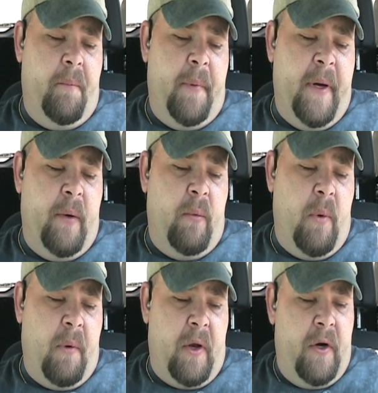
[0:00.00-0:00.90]
But
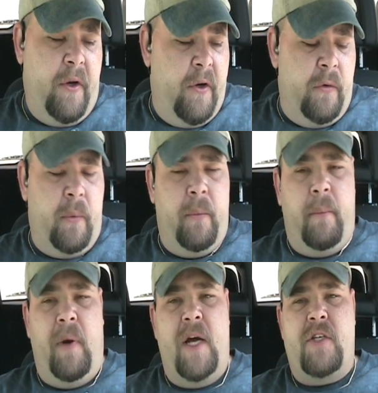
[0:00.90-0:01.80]
what we're gonna do is
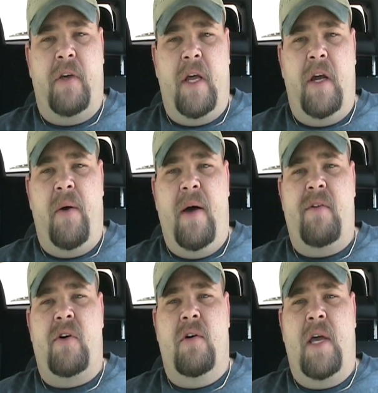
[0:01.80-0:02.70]
we're actually gonna go have
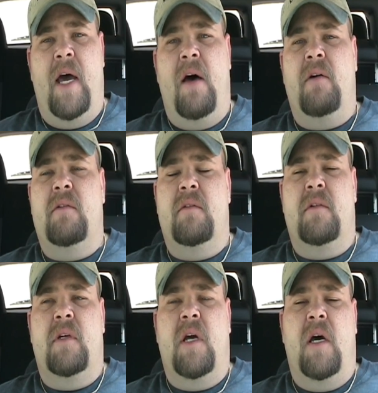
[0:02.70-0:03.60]
a cookout,
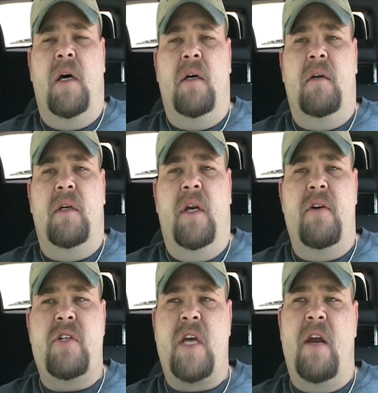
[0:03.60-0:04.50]

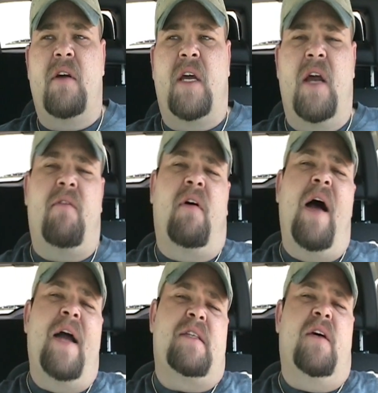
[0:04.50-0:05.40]
and just kind of
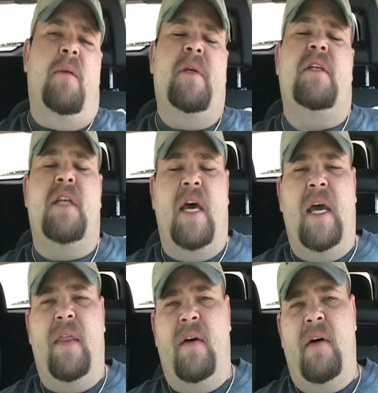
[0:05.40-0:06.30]
relax a little bit
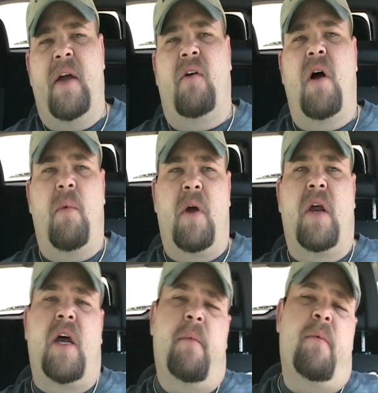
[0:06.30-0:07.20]
today, and then later on we're
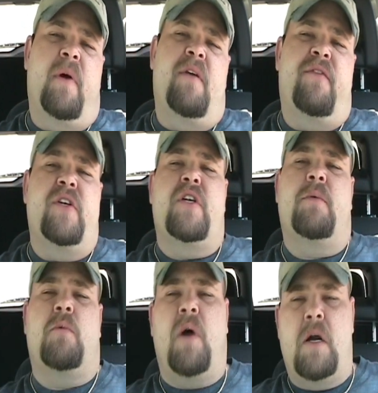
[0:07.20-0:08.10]
gonna come and we're gonna finish up
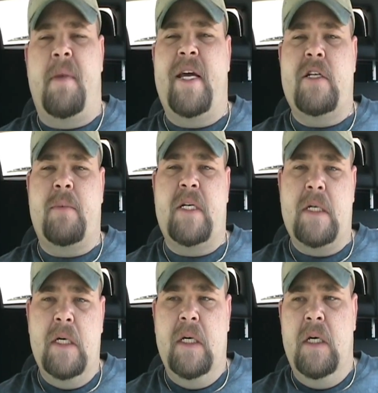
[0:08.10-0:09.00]
some wire management
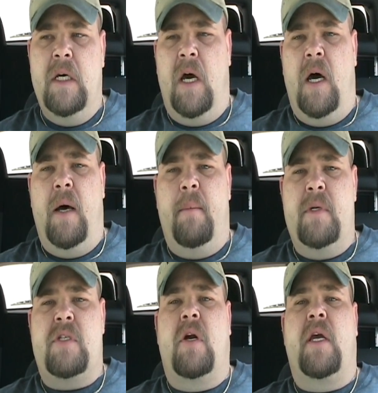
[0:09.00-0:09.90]

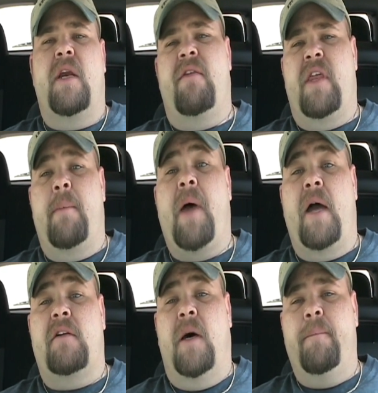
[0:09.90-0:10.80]
and start getting everything
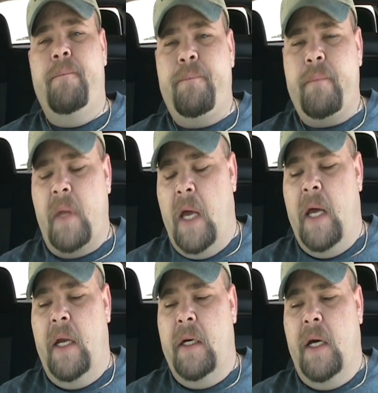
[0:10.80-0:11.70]
packed up,
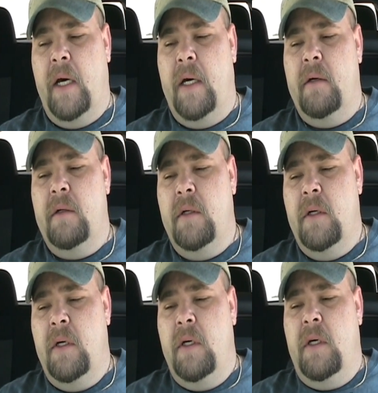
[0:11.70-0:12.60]
and
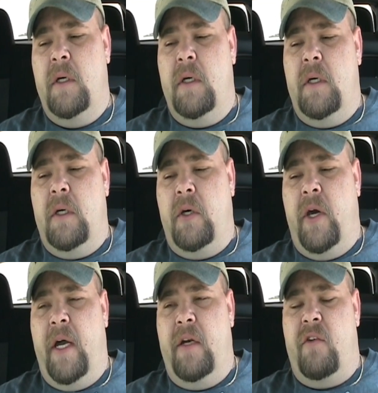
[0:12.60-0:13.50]
go
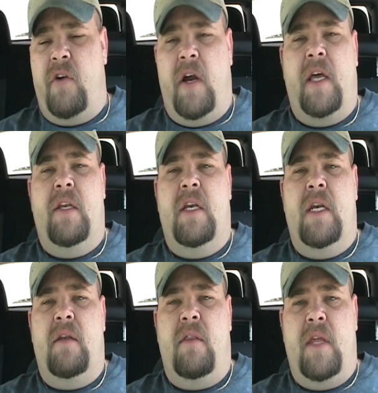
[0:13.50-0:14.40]
ahead and start
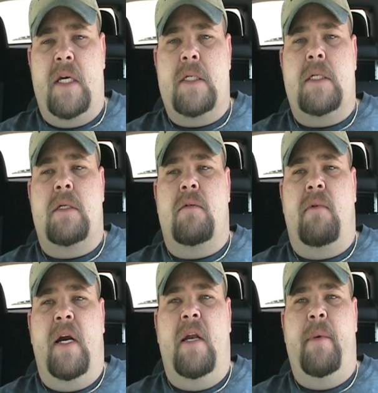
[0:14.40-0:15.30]
getting things
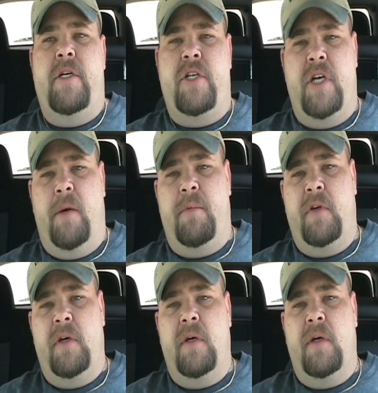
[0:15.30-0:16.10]
ready to be shipped